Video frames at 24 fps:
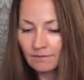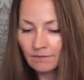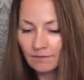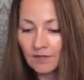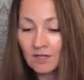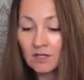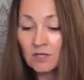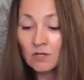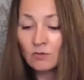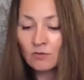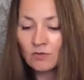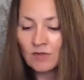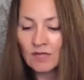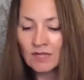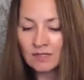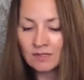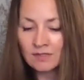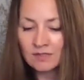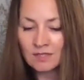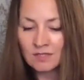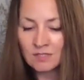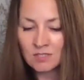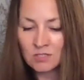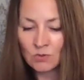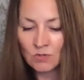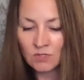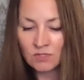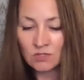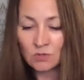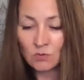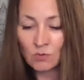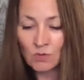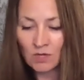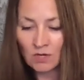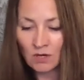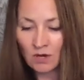the new things that you are
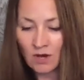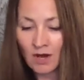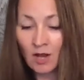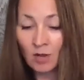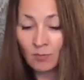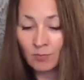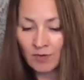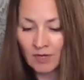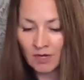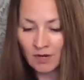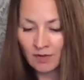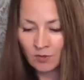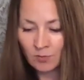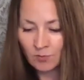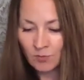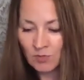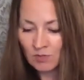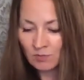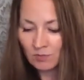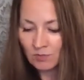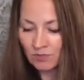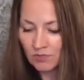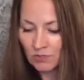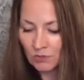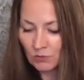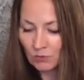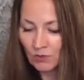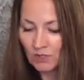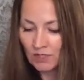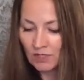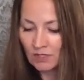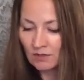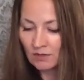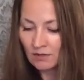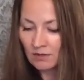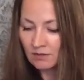doing or helping other people to
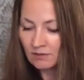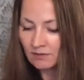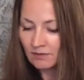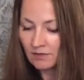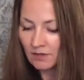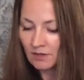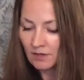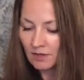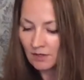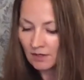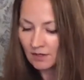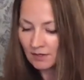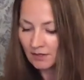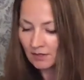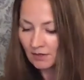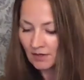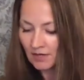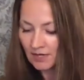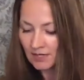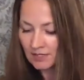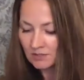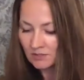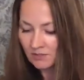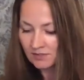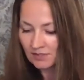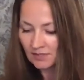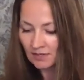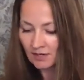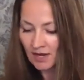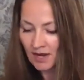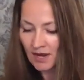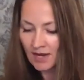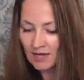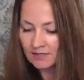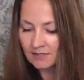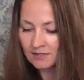heal. Your angels and
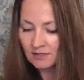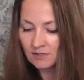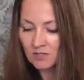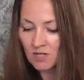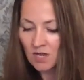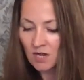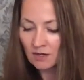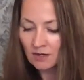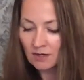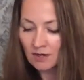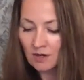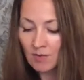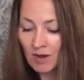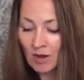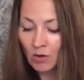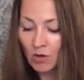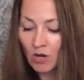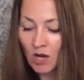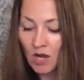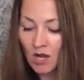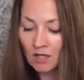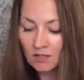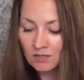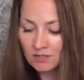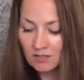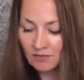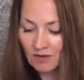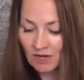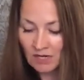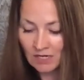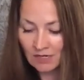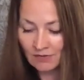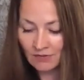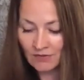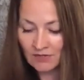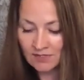guides are talking about
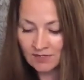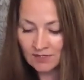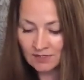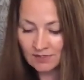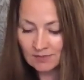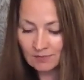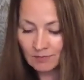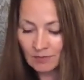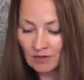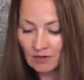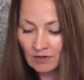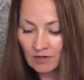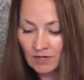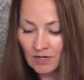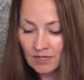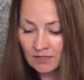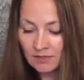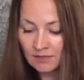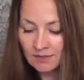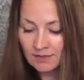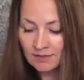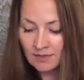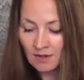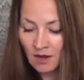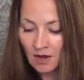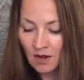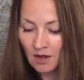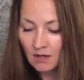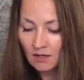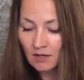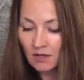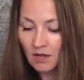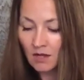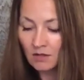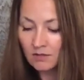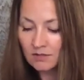cultivating this experience,
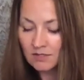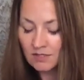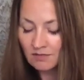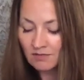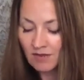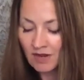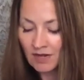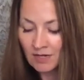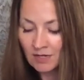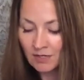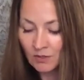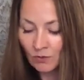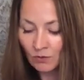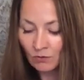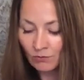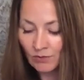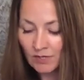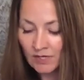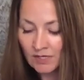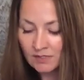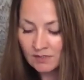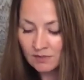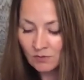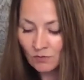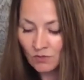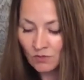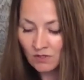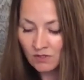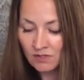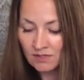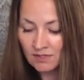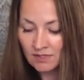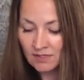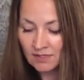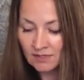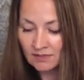cultivating your
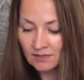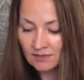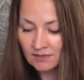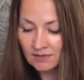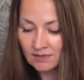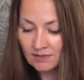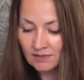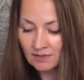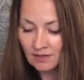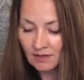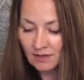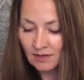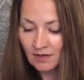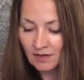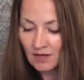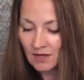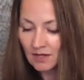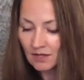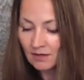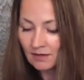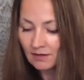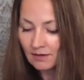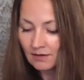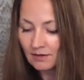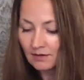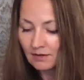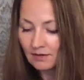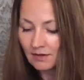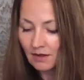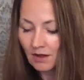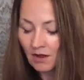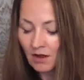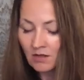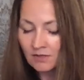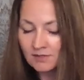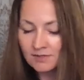resources,
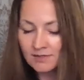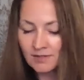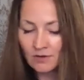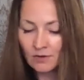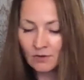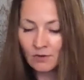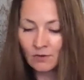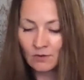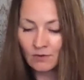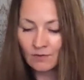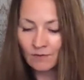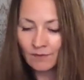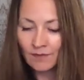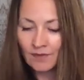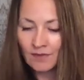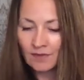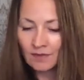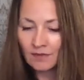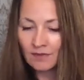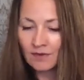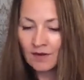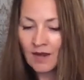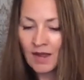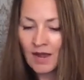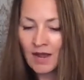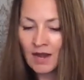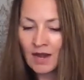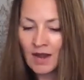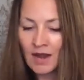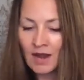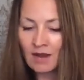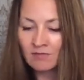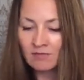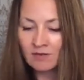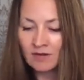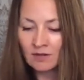also not
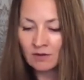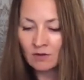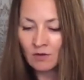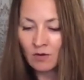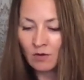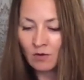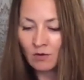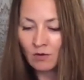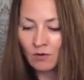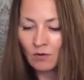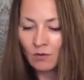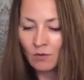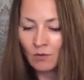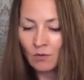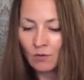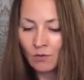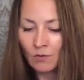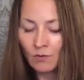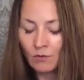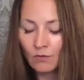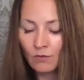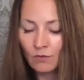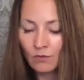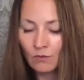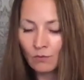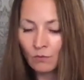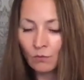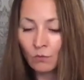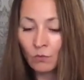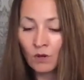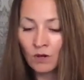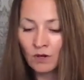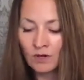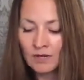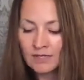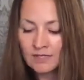having
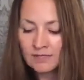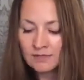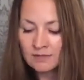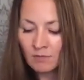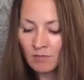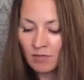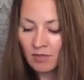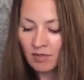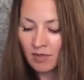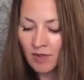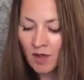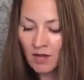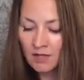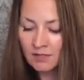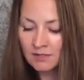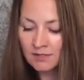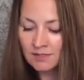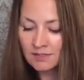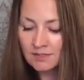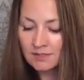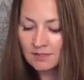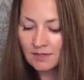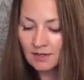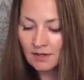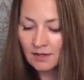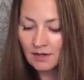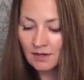worrisome thoughts